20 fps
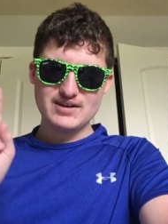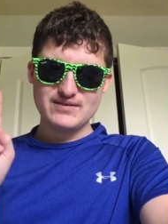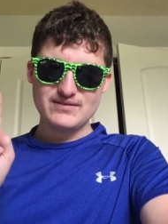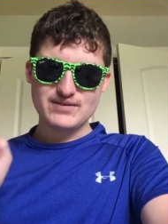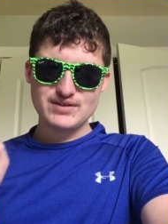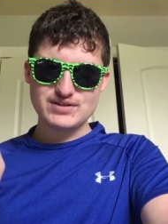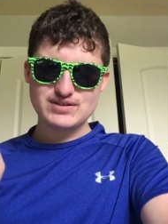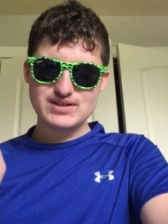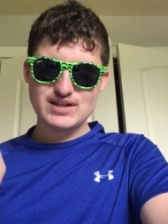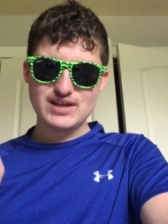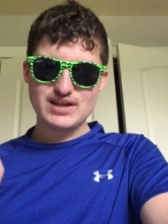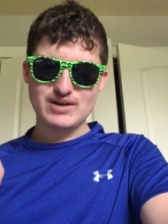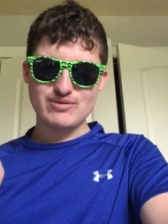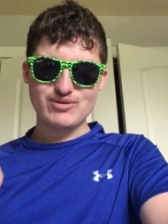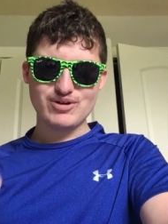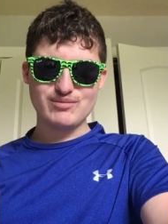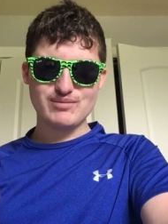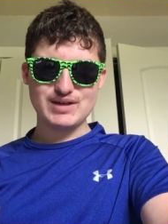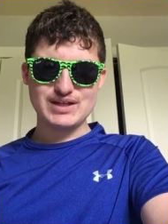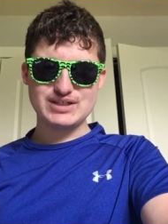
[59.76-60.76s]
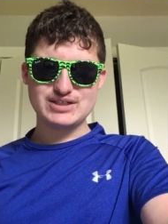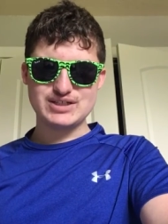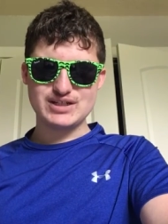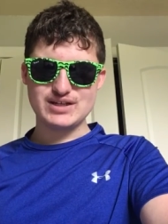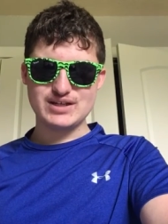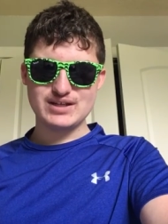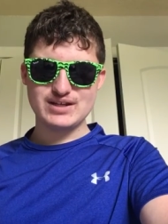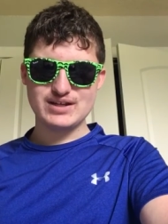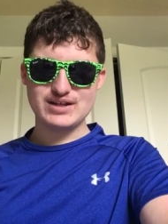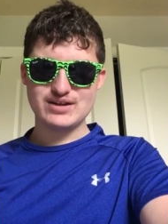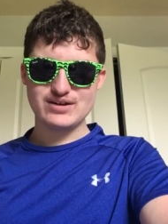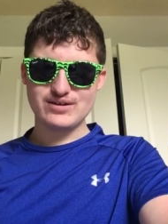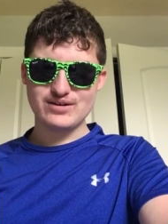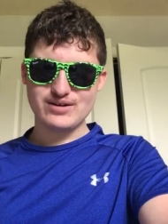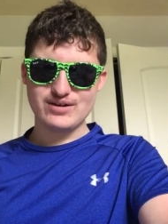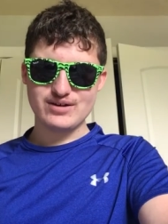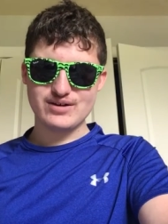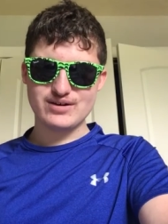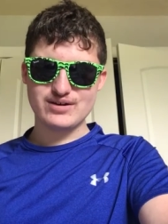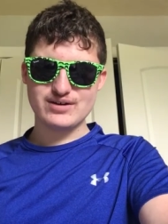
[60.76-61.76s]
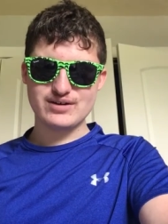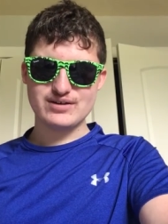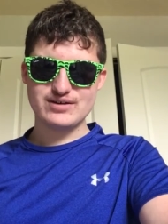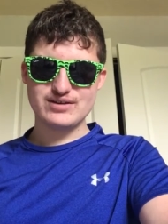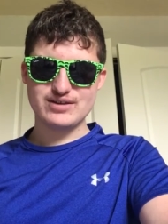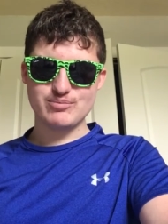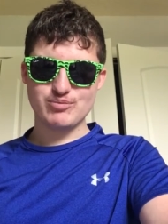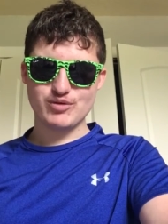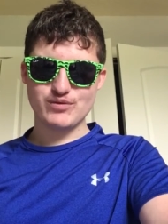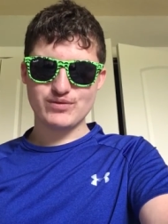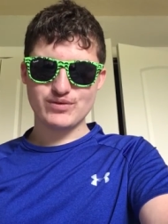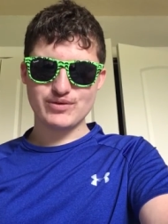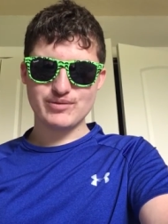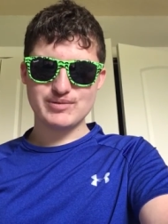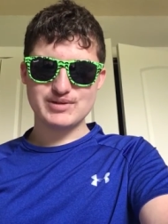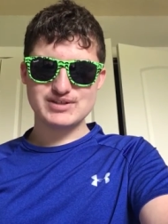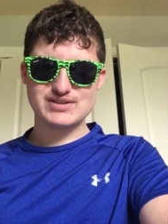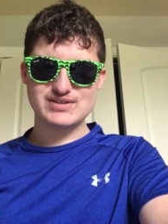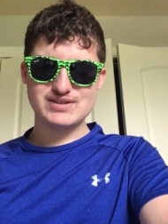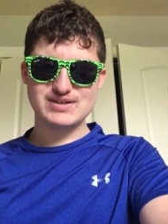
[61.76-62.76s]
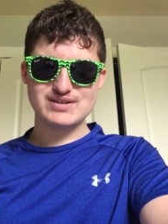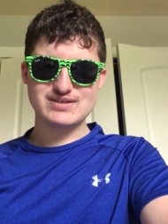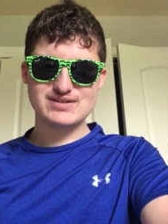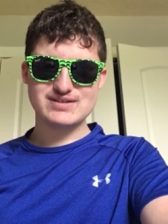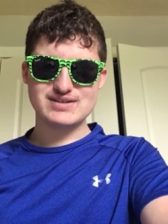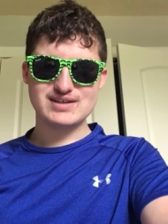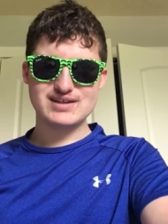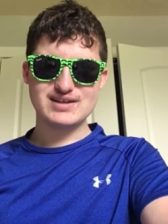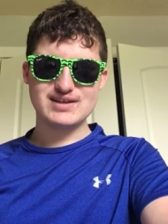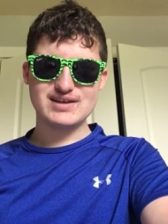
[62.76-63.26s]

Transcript: First thing I want to mention are the performances.